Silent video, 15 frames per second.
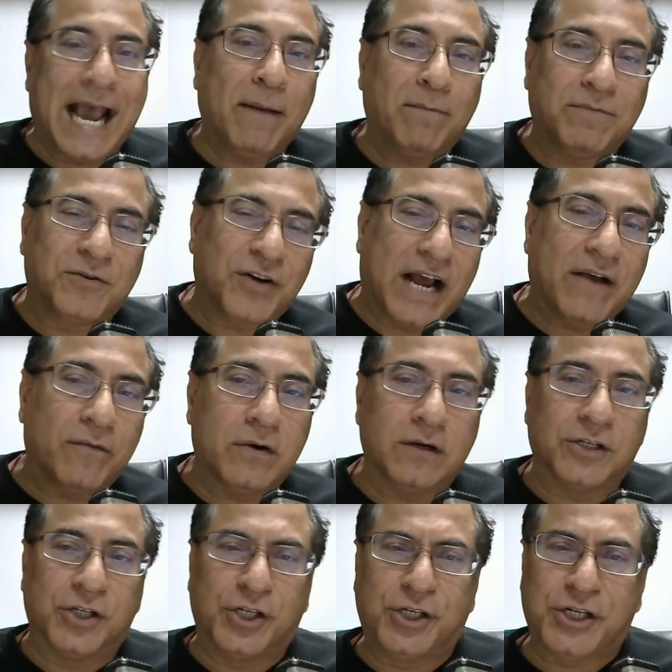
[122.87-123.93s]
cab
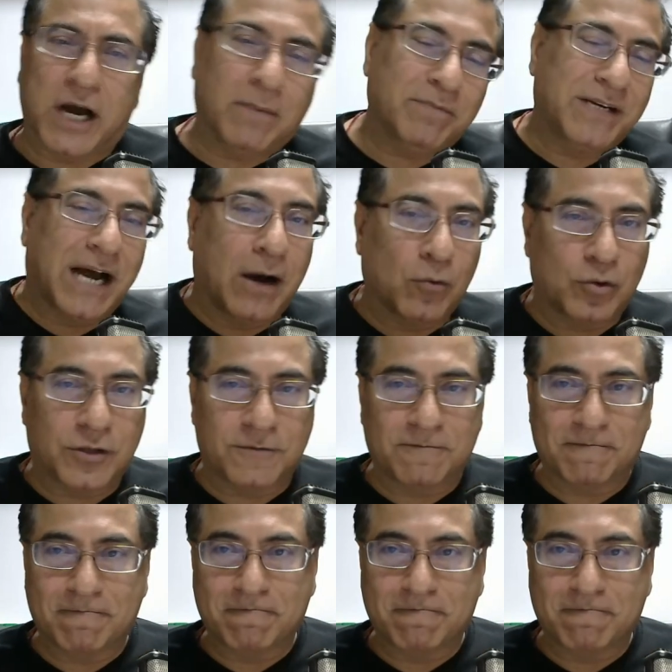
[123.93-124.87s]
driver jumped out